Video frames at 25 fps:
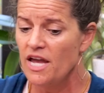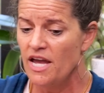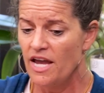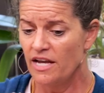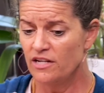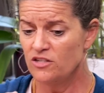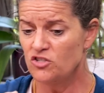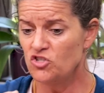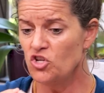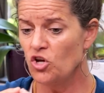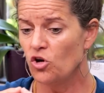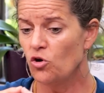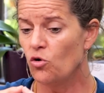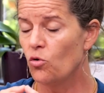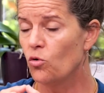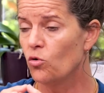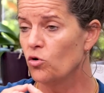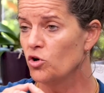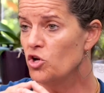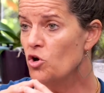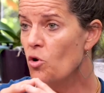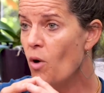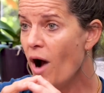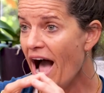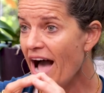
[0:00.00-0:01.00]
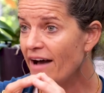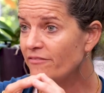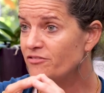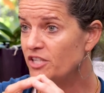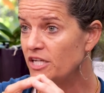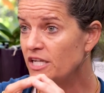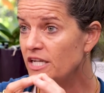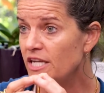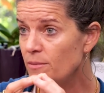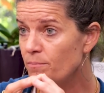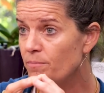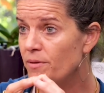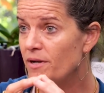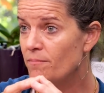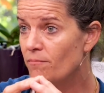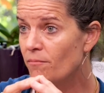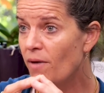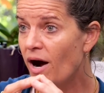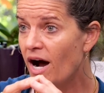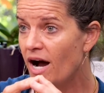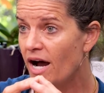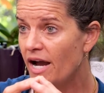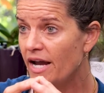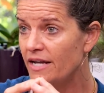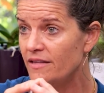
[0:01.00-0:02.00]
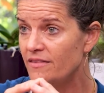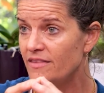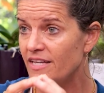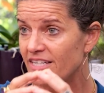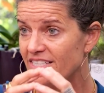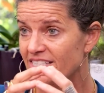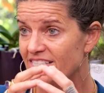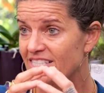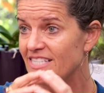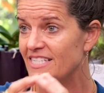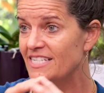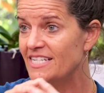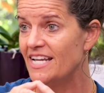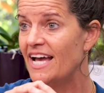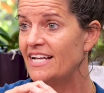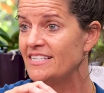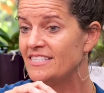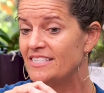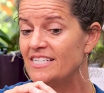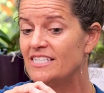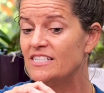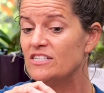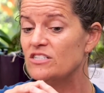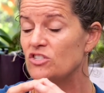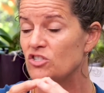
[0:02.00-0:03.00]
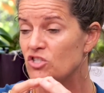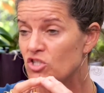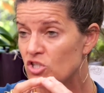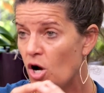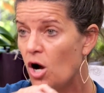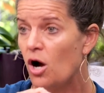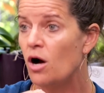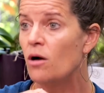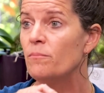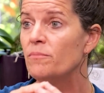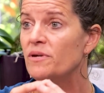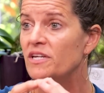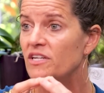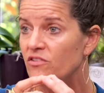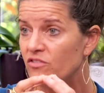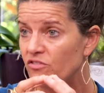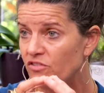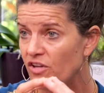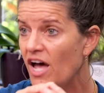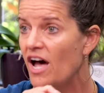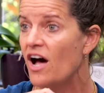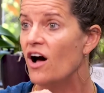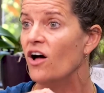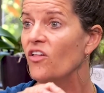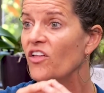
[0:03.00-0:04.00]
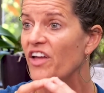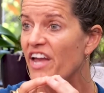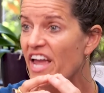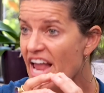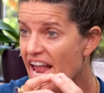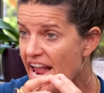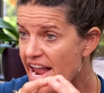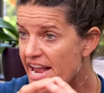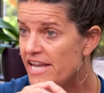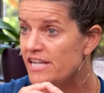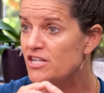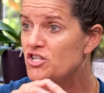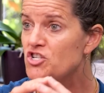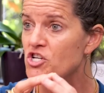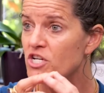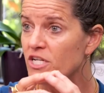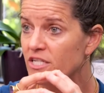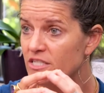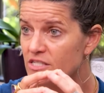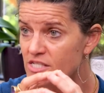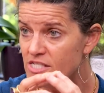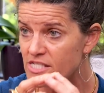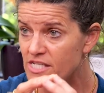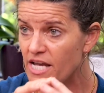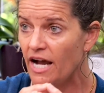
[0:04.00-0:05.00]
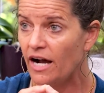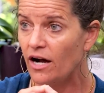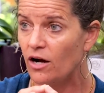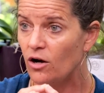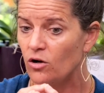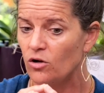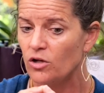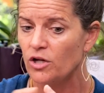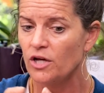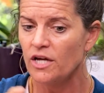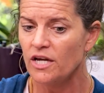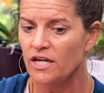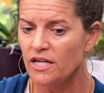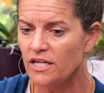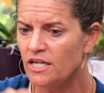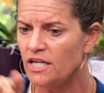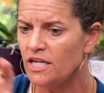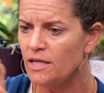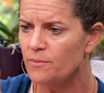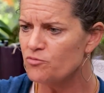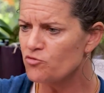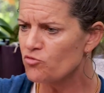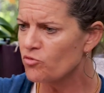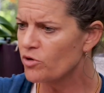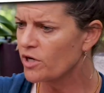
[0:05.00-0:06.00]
And so you have to keep in mind that a senescent zombie cell, aging cell, keeps